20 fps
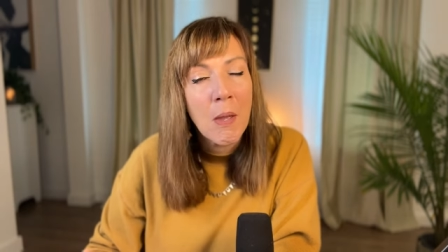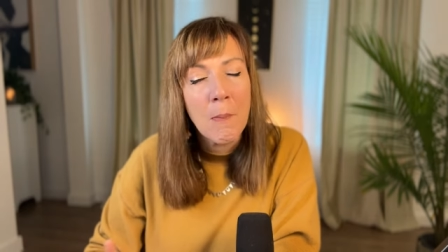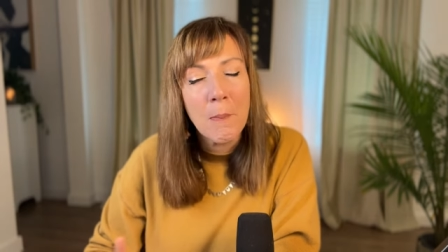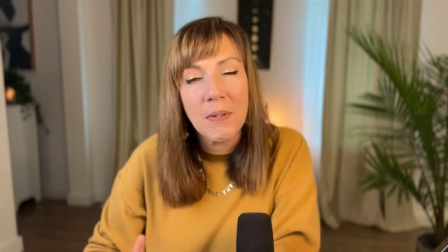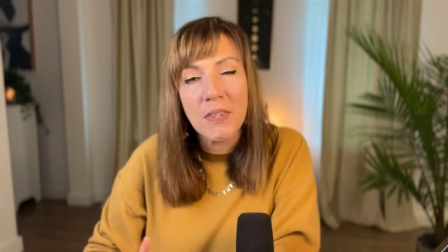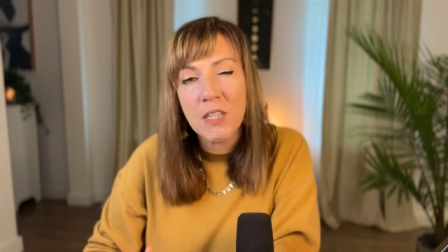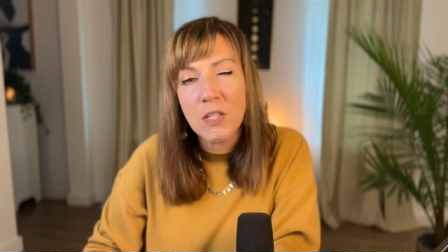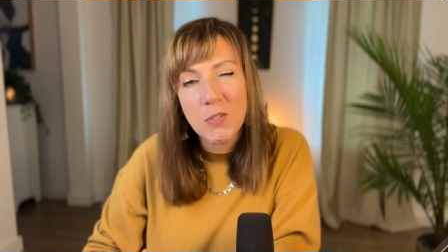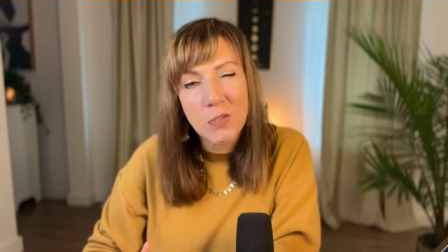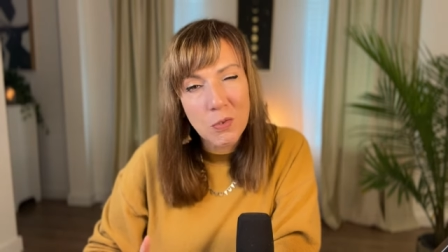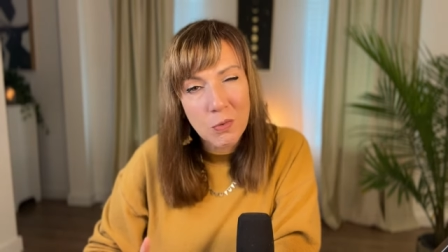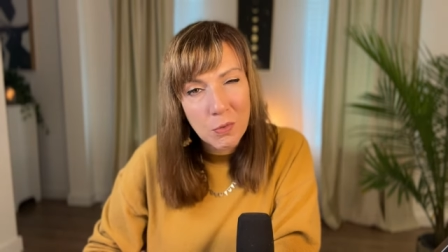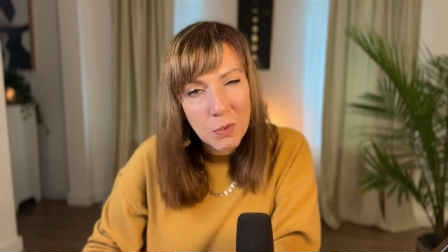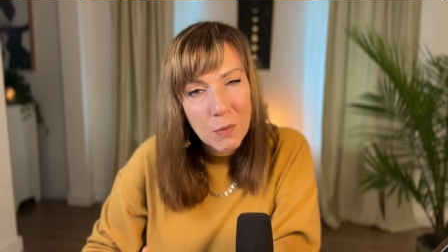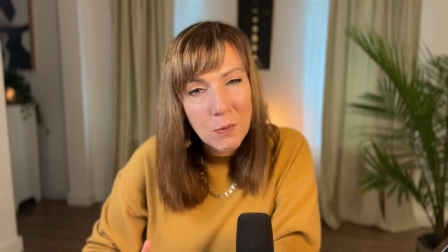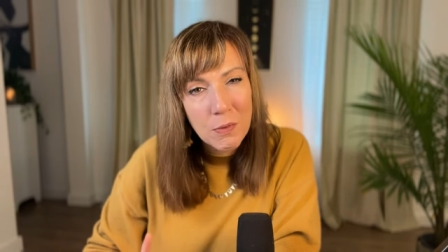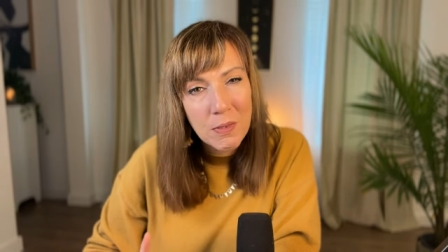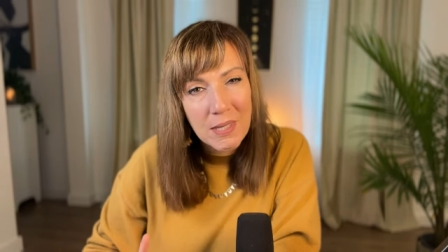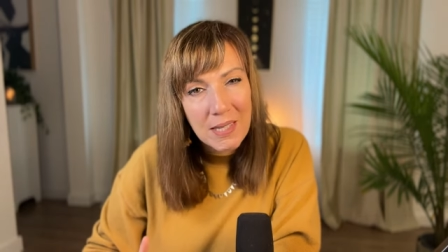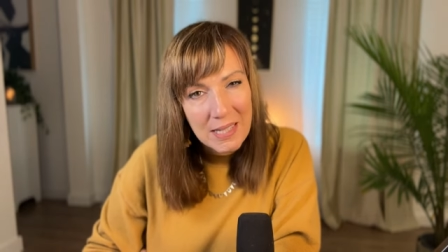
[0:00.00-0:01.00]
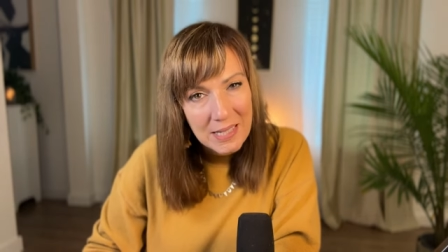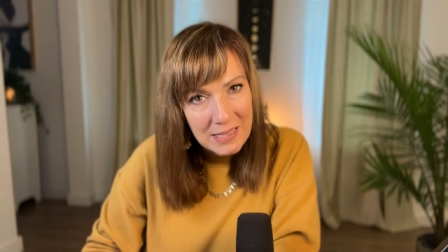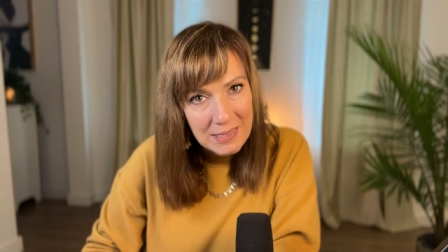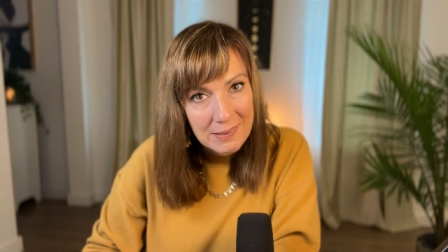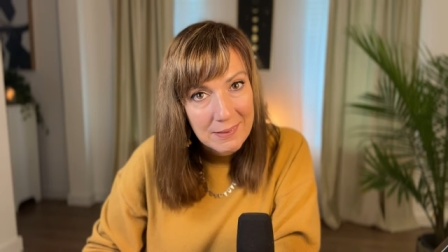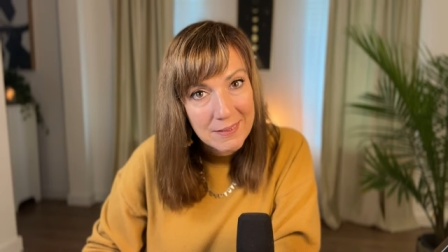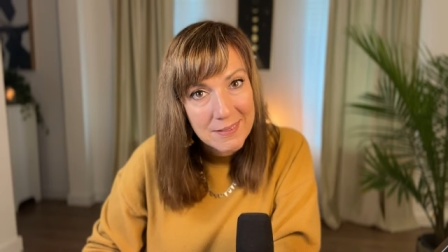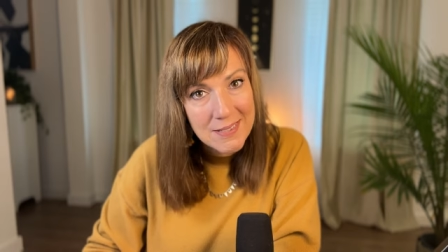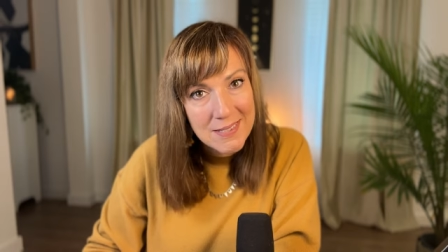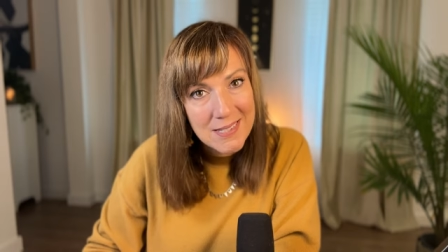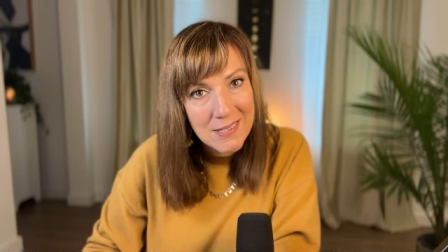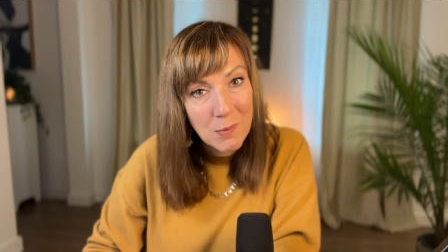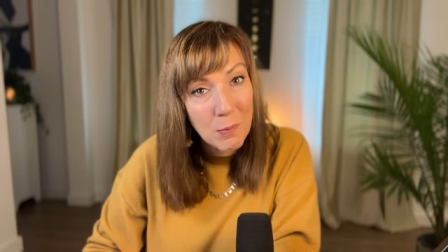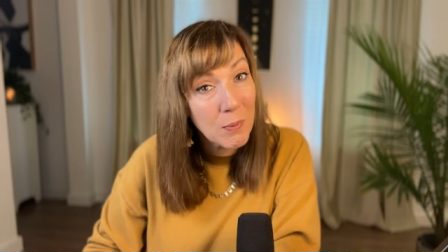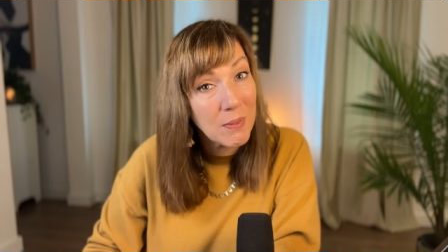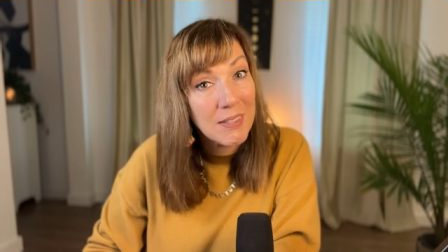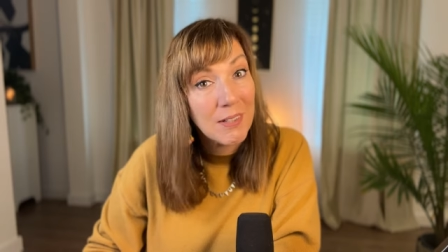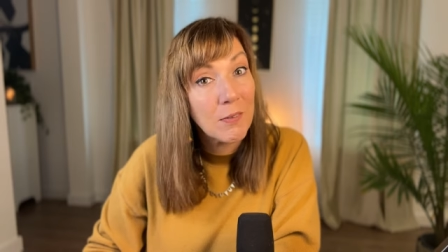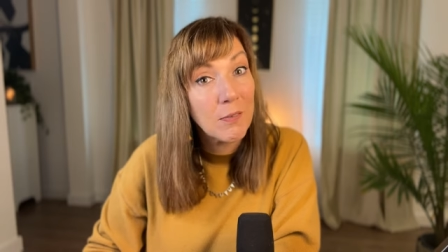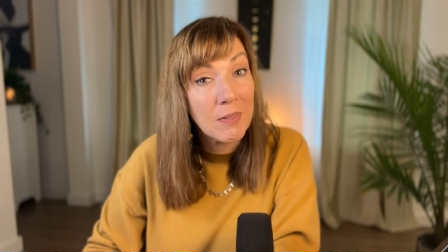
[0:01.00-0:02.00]
But the truth is that
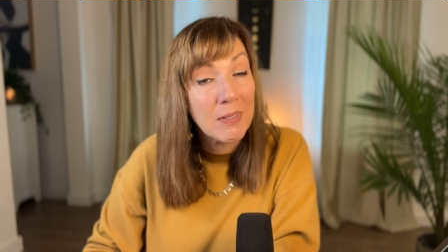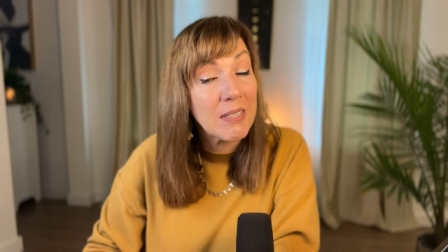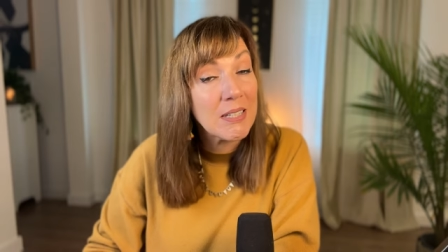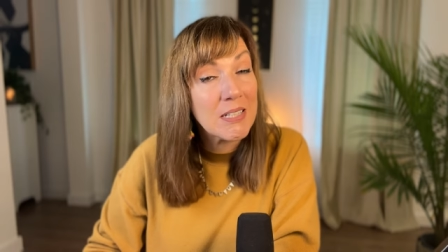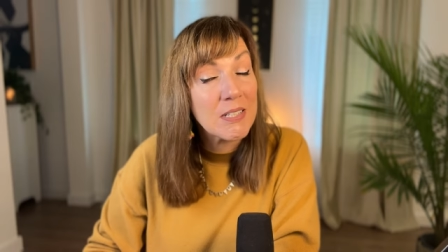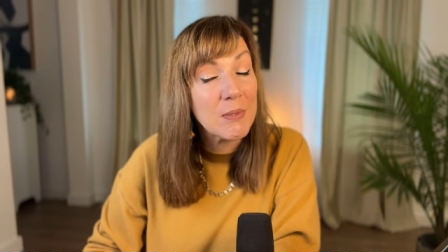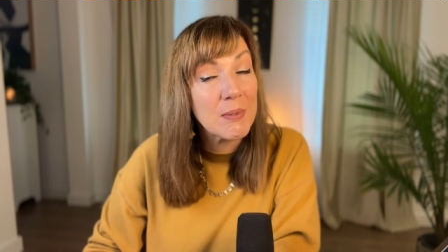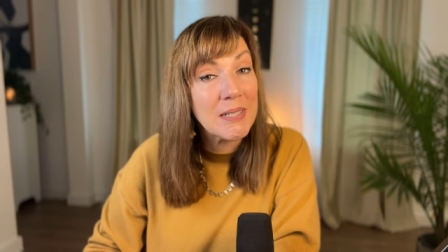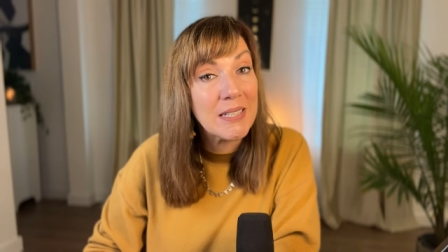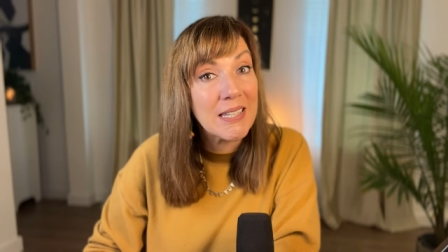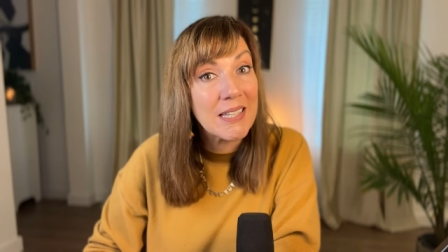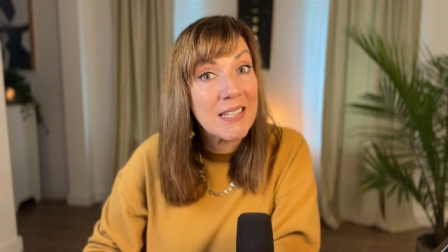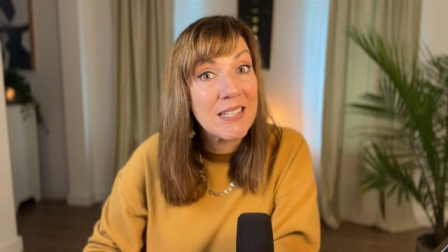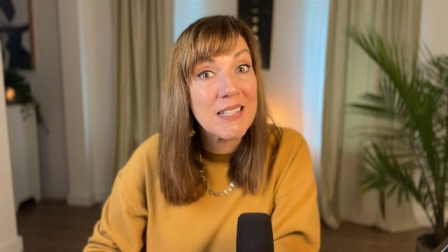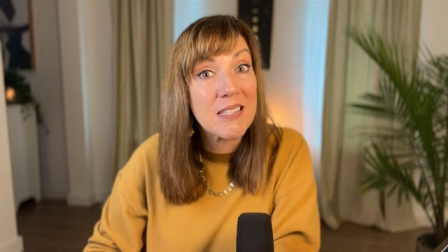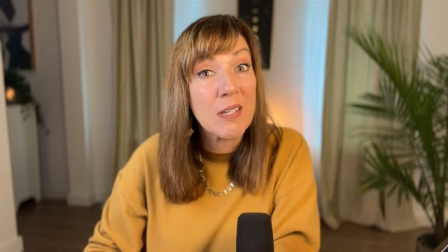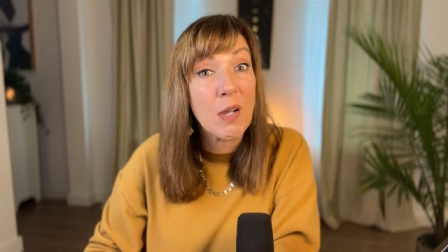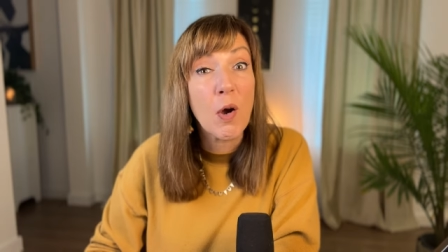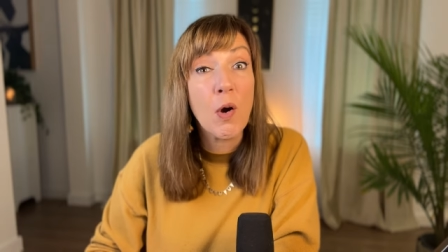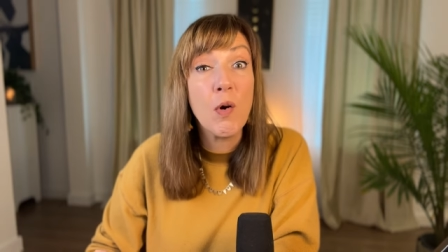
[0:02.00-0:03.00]
what they're really doing is